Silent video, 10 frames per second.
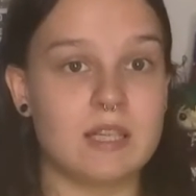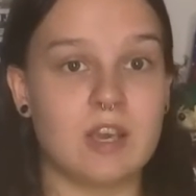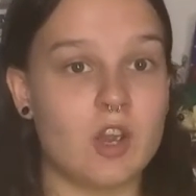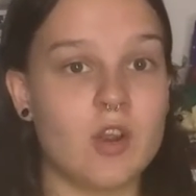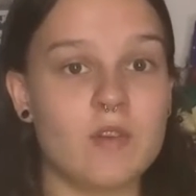
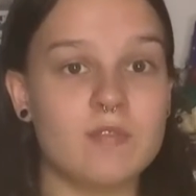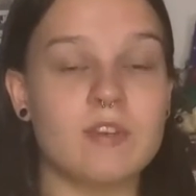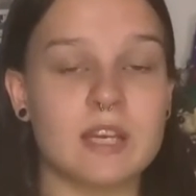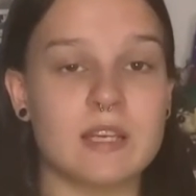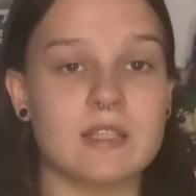Like her and
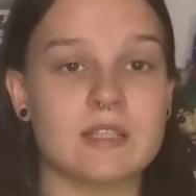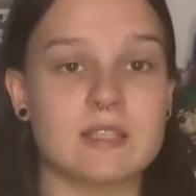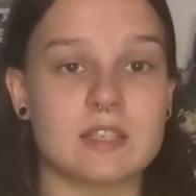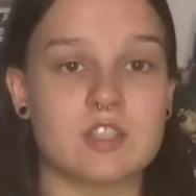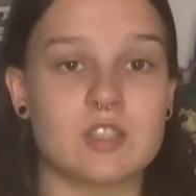Phineas
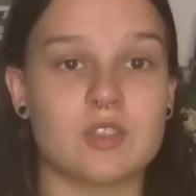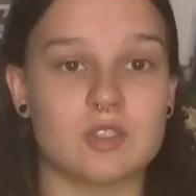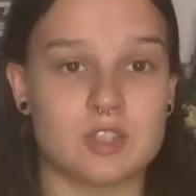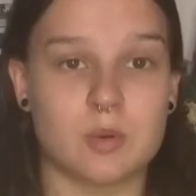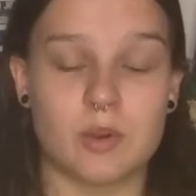are such a
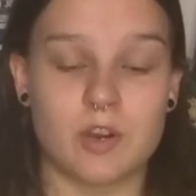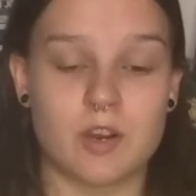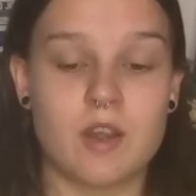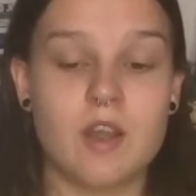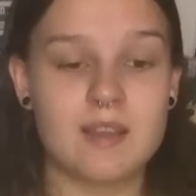good
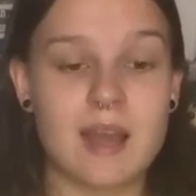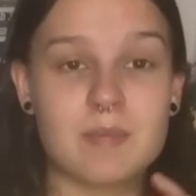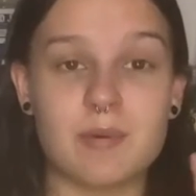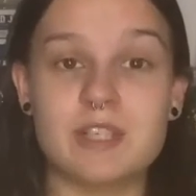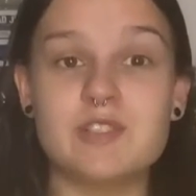duo.
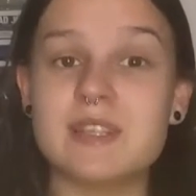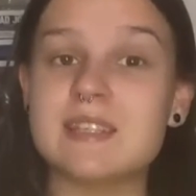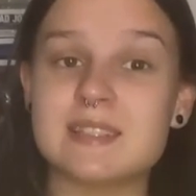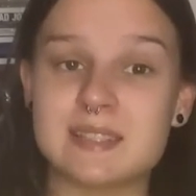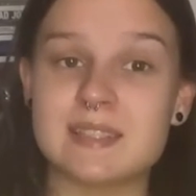I'm pretty sure
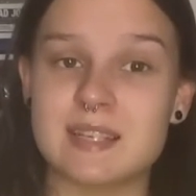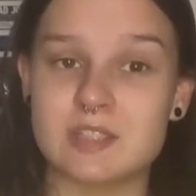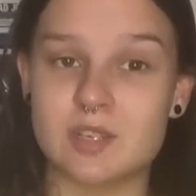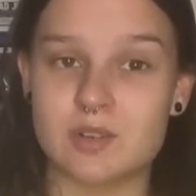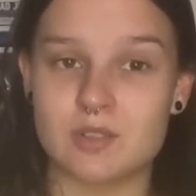there's
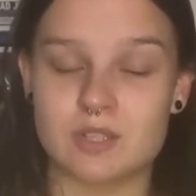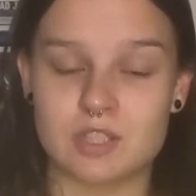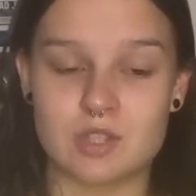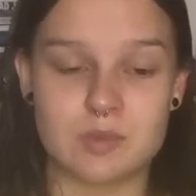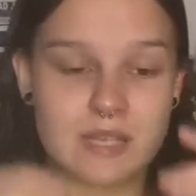16 songs on
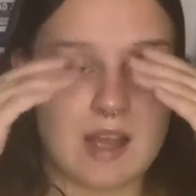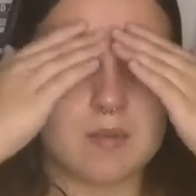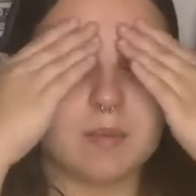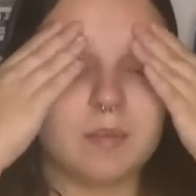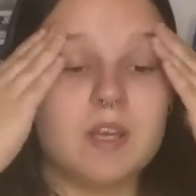this newest
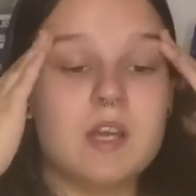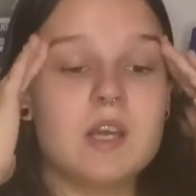album.